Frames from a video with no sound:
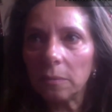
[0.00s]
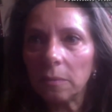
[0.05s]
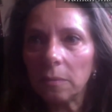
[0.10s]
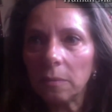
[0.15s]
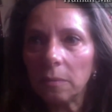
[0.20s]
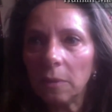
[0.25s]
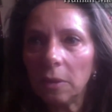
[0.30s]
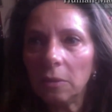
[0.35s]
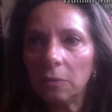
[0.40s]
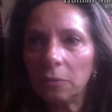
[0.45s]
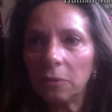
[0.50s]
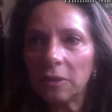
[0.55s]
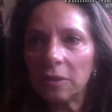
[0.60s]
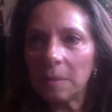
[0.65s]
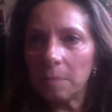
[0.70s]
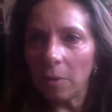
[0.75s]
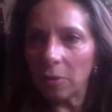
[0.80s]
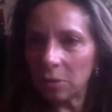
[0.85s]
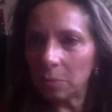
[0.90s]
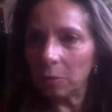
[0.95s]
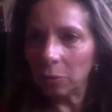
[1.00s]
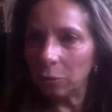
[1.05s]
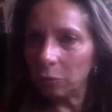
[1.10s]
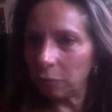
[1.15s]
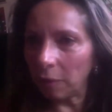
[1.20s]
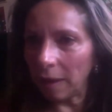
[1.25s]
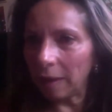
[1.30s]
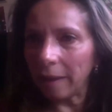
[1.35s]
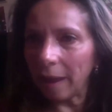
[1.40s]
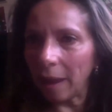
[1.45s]
it was impossible to
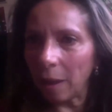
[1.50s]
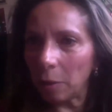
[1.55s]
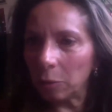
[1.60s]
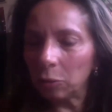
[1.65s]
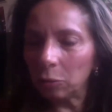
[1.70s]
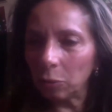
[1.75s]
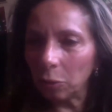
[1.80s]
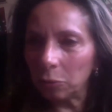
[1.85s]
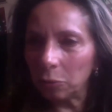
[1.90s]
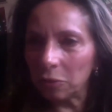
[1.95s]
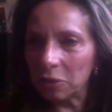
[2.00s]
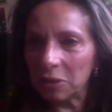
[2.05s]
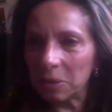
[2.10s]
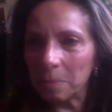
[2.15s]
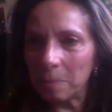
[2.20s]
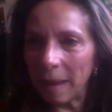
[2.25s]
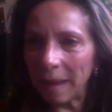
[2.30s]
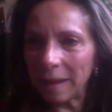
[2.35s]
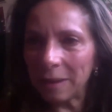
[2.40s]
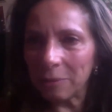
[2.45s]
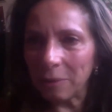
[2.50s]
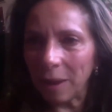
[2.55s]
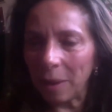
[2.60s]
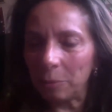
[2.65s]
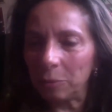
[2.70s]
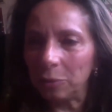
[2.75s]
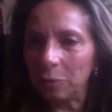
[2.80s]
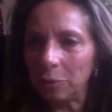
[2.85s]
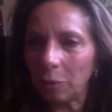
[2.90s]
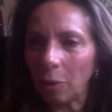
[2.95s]
find out what was the
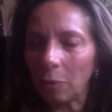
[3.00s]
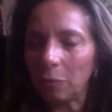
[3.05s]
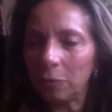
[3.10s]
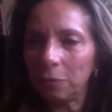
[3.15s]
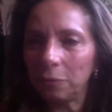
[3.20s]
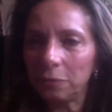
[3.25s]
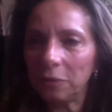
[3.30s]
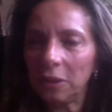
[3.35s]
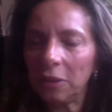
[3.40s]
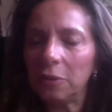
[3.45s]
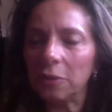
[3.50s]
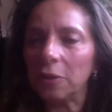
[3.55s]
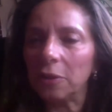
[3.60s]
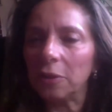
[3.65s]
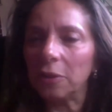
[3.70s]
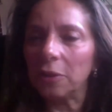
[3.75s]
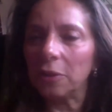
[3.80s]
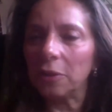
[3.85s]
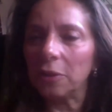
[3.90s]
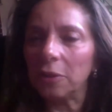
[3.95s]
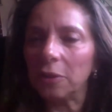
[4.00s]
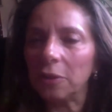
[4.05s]
background of either